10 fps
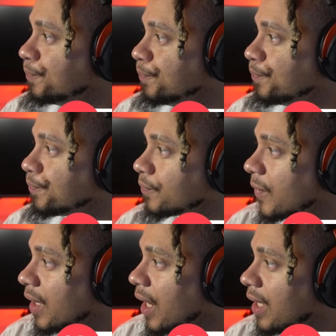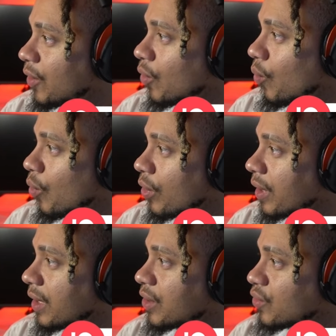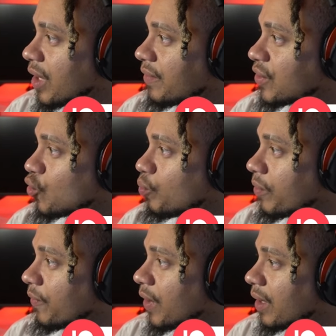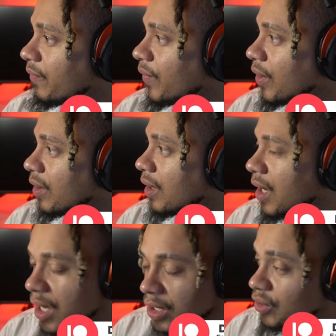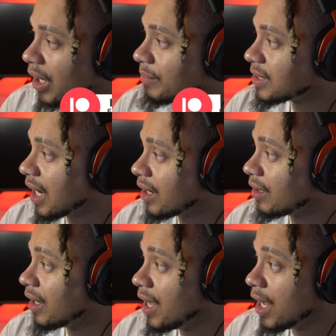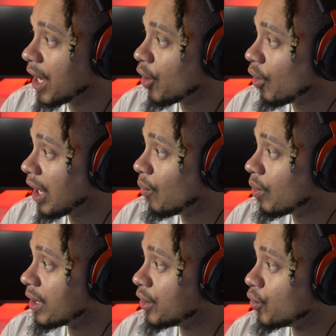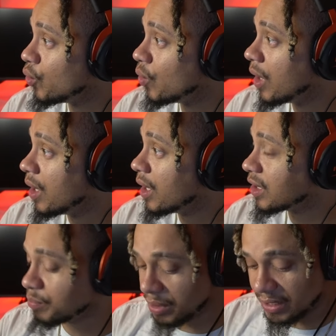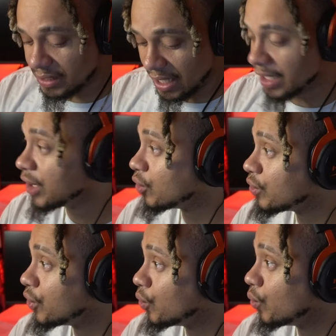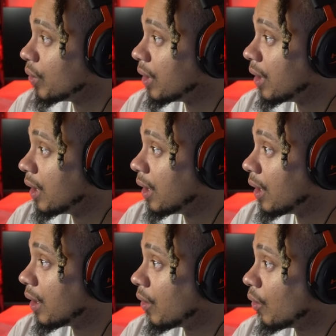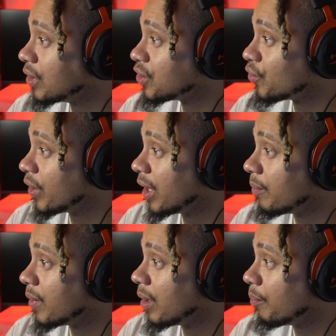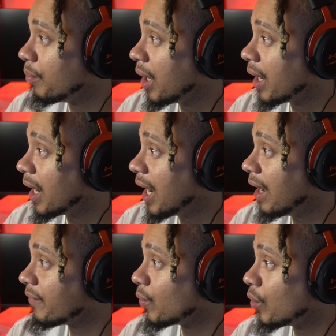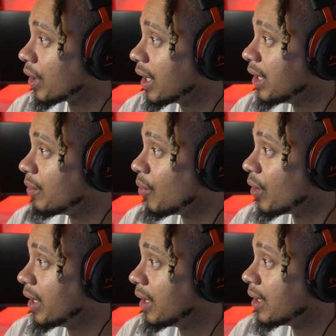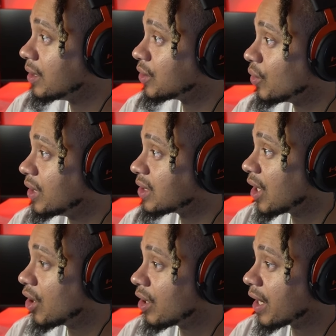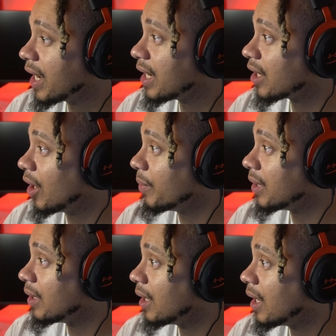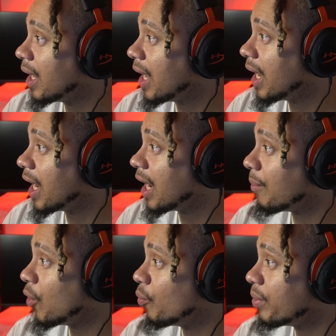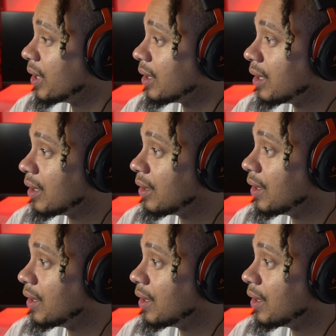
and had to go to work and drive super far. So I'm tired. And all I wanna do is play Silent Hill 2 on stream, but I have to work in the morning. So there's a hurricane coming and I'm hoping